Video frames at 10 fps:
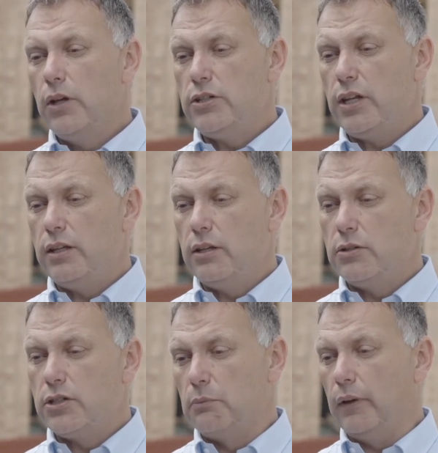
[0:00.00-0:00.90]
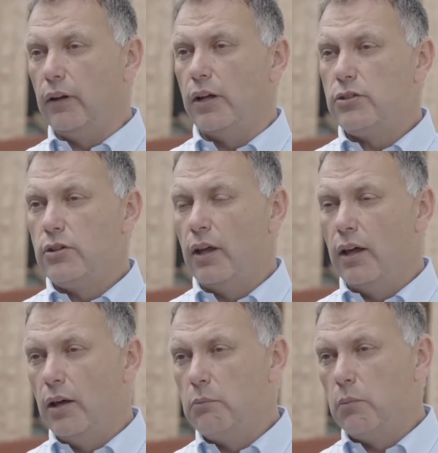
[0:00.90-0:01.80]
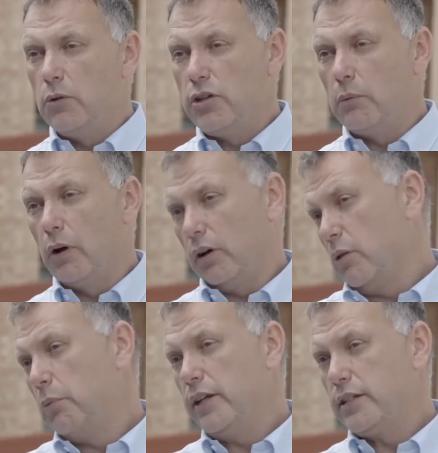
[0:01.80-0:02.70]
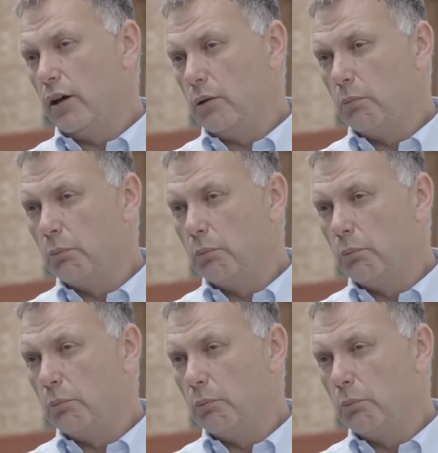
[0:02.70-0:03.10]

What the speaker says: Using something like Gyproc Habito